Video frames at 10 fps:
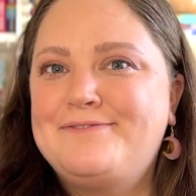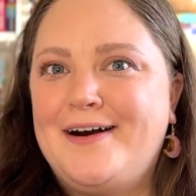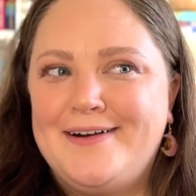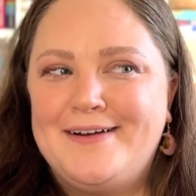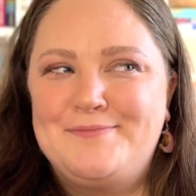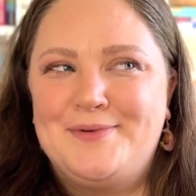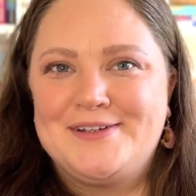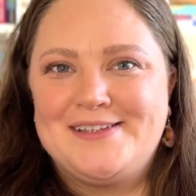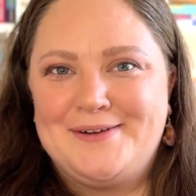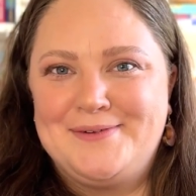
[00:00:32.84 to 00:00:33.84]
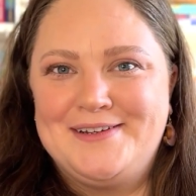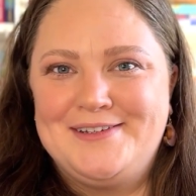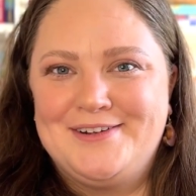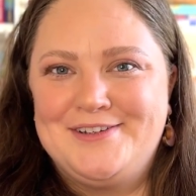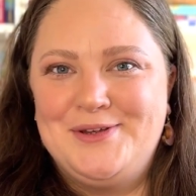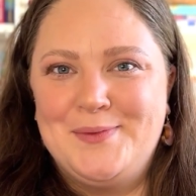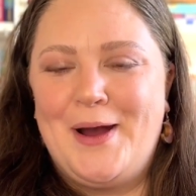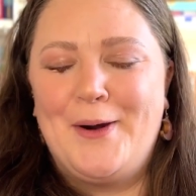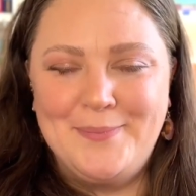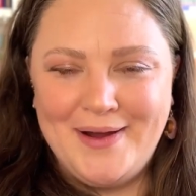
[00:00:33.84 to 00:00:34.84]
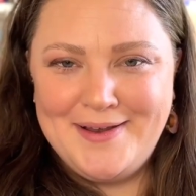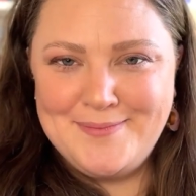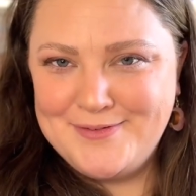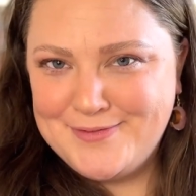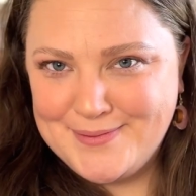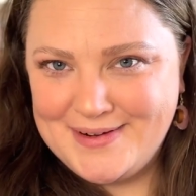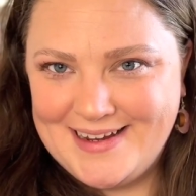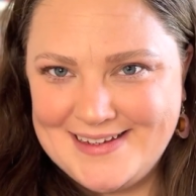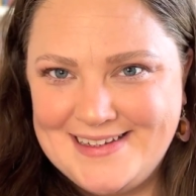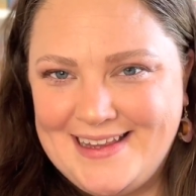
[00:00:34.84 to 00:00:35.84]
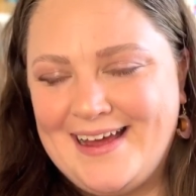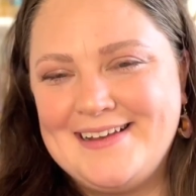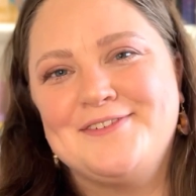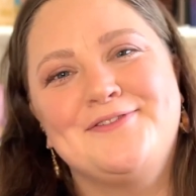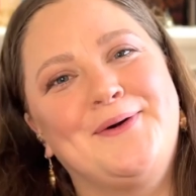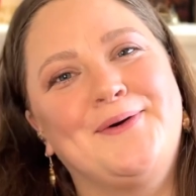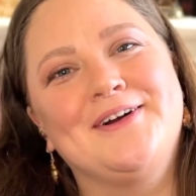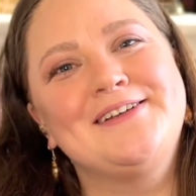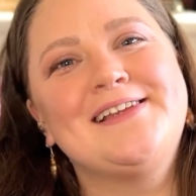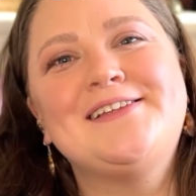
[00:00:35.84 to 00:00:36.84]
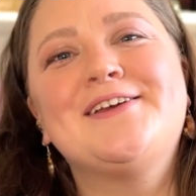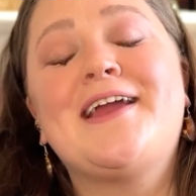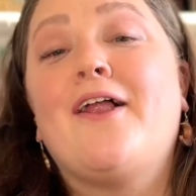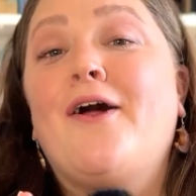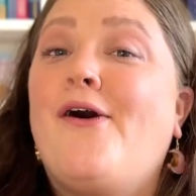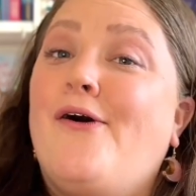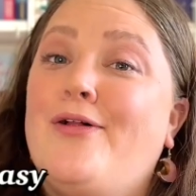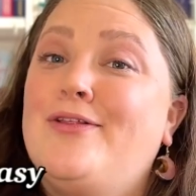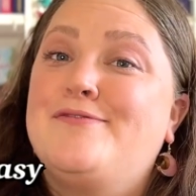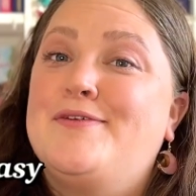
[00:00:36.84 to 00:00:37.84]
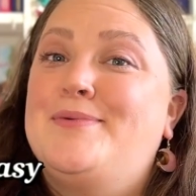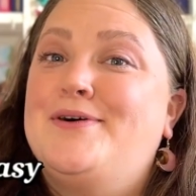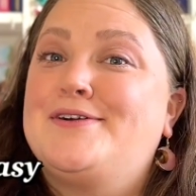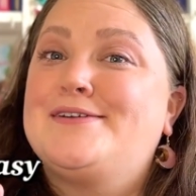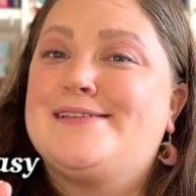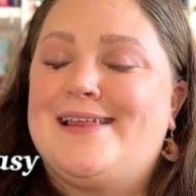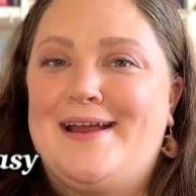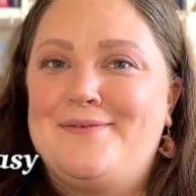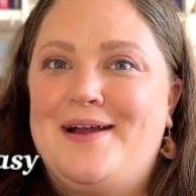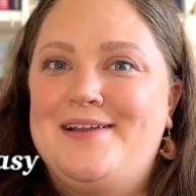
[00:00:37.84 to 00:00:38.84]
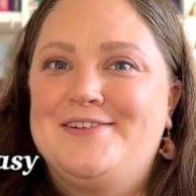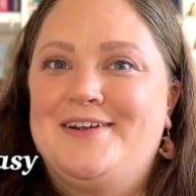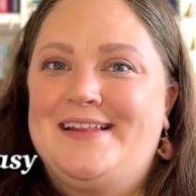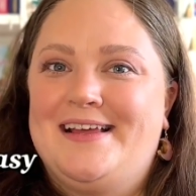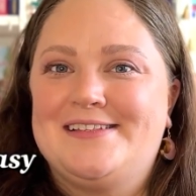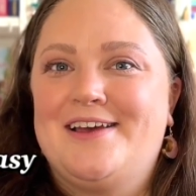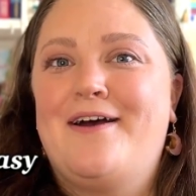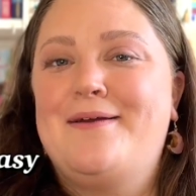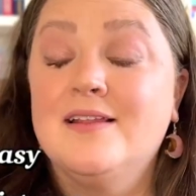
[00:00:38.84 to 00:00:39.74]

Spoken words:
5 books that I want to talk to you about. But before we get to that, of course, let's look at all of the books that I read during that time.